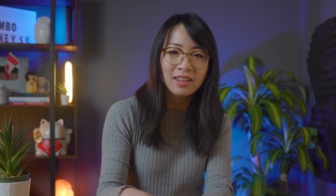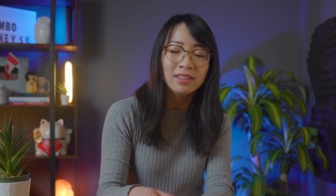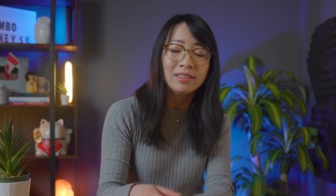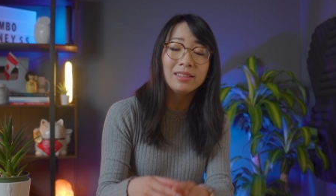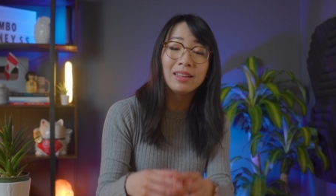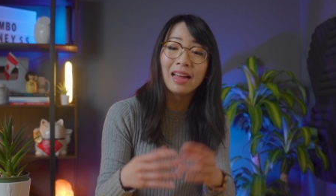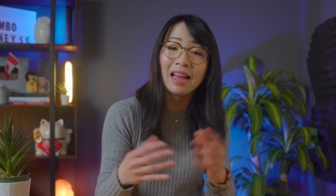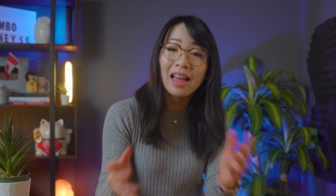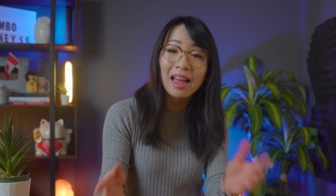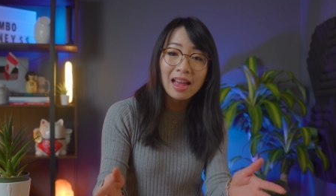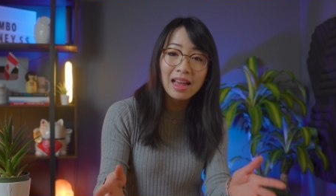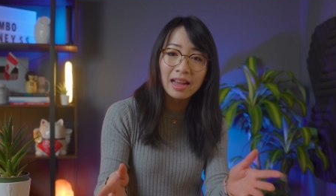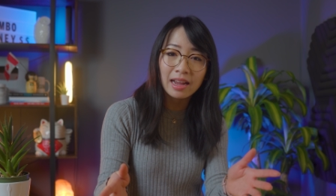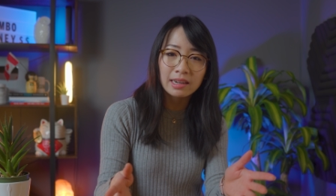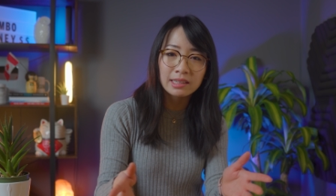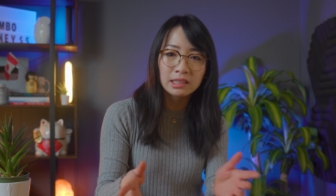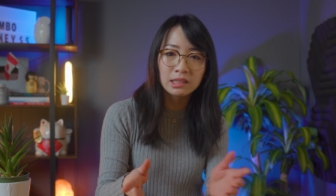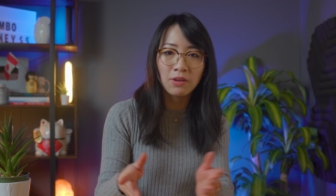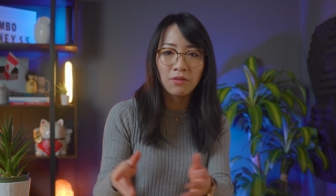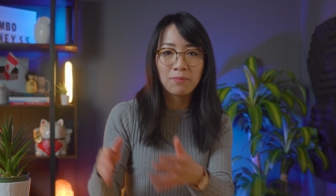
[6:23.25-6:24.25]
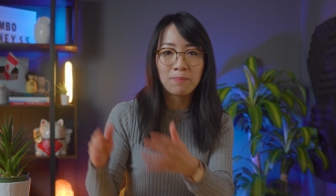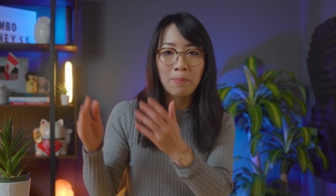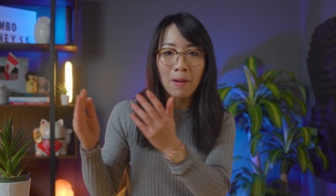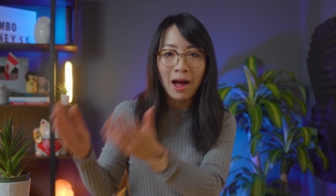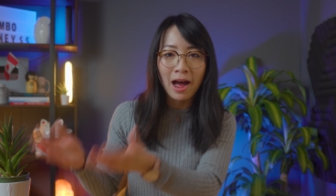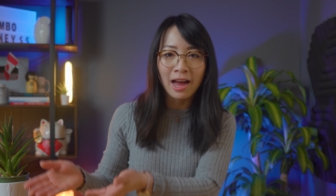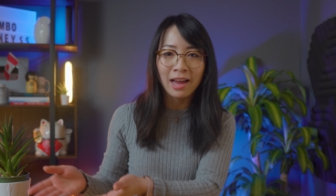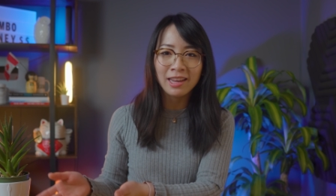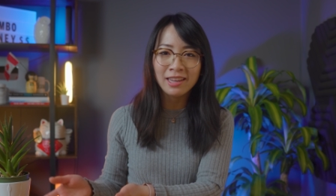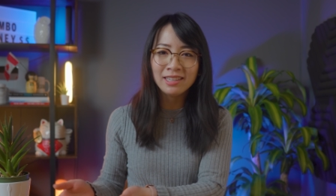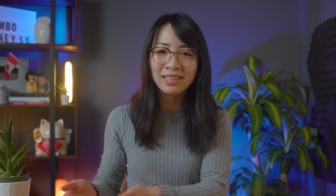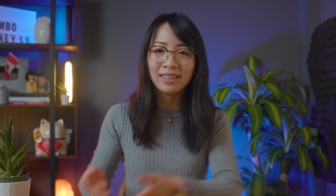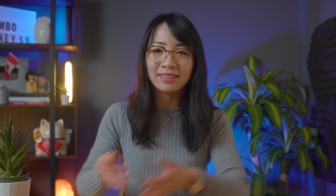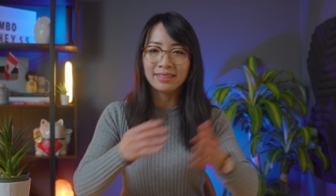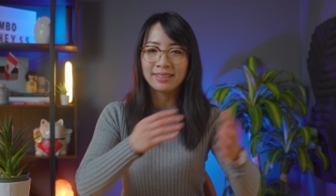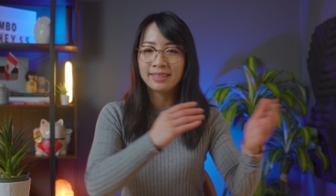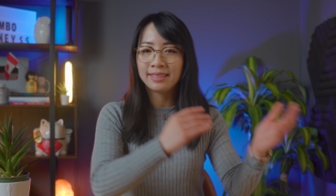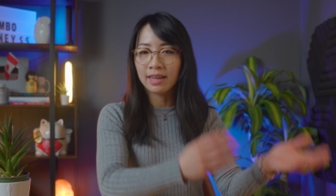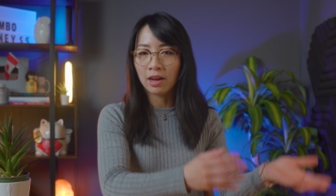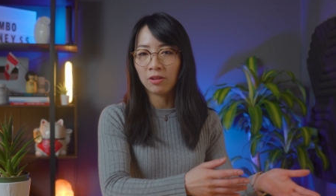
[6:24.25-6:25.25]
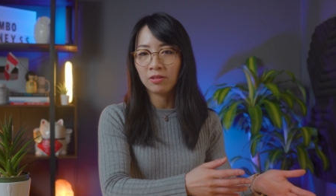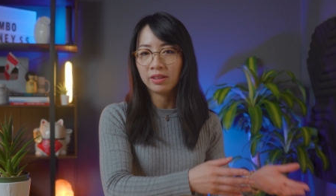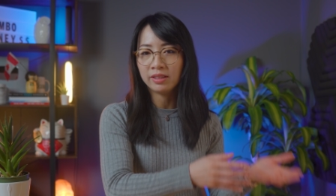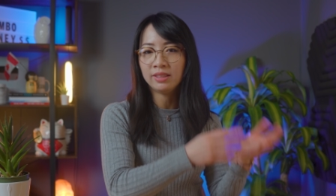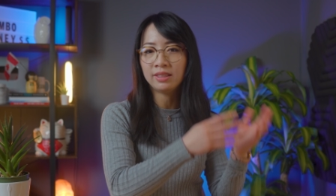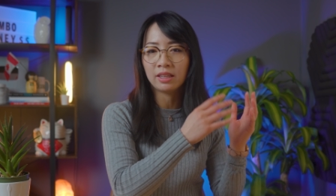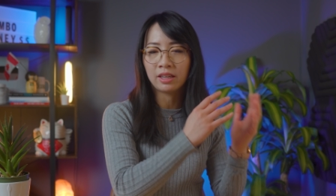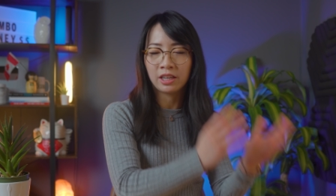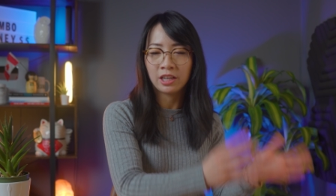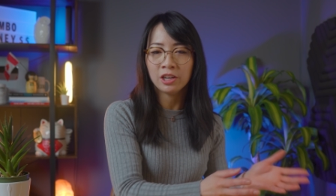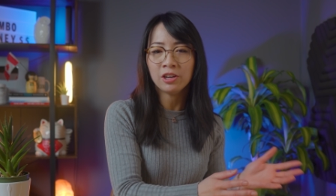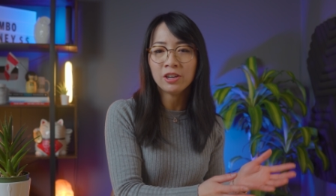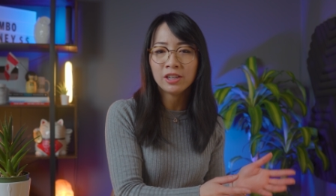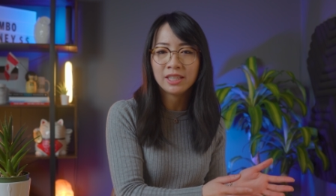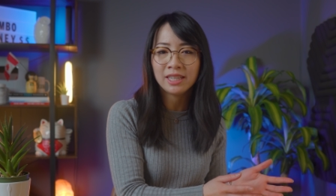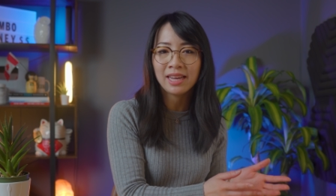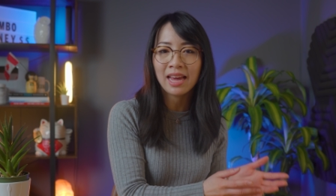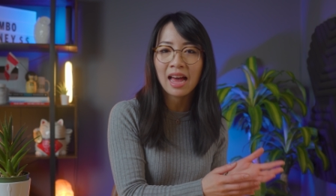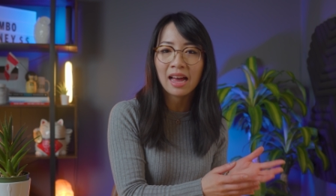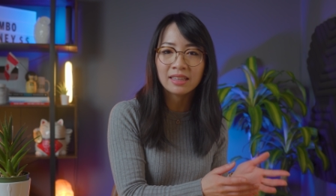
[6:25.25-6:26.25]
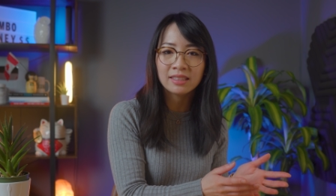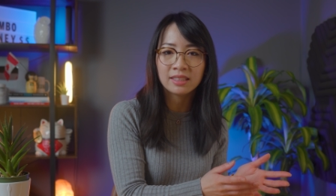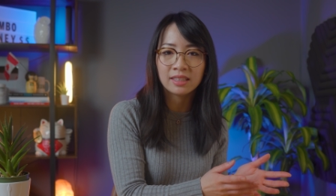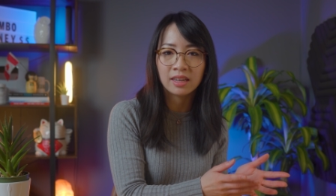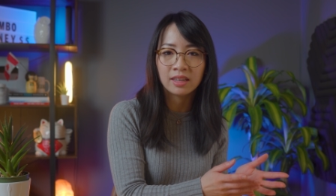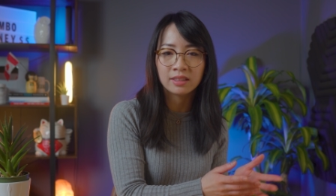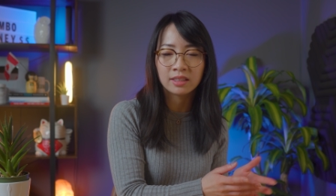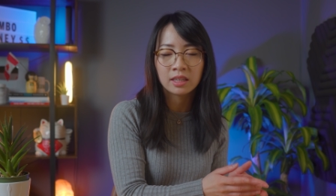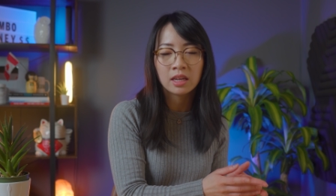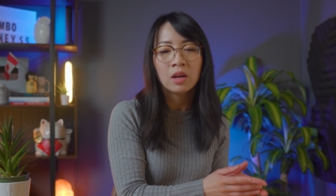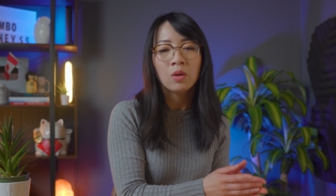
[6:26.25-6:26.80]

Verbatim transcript: The act of buying and selling security assets